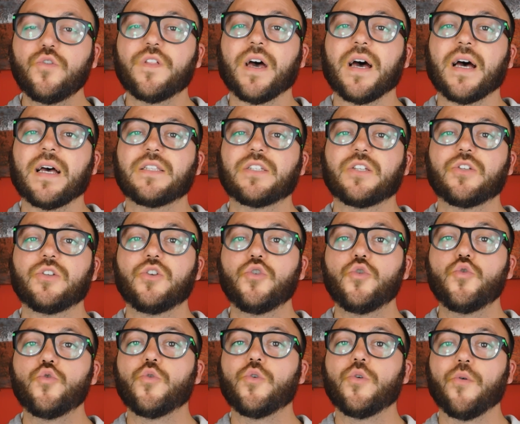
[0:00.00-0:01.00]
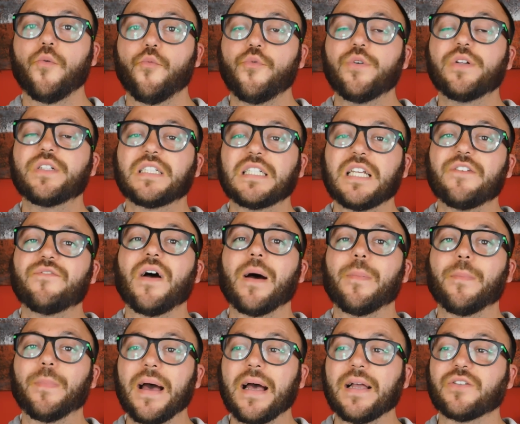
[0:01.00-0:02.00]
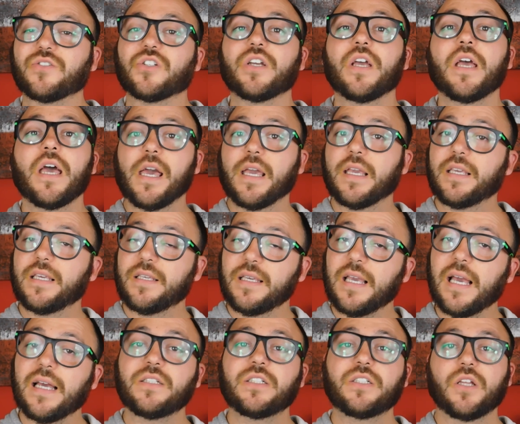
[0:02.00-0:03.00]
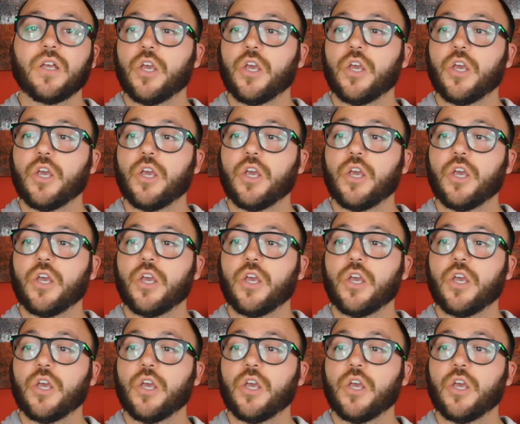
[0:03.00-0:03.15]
that, you receive a punch. Yes,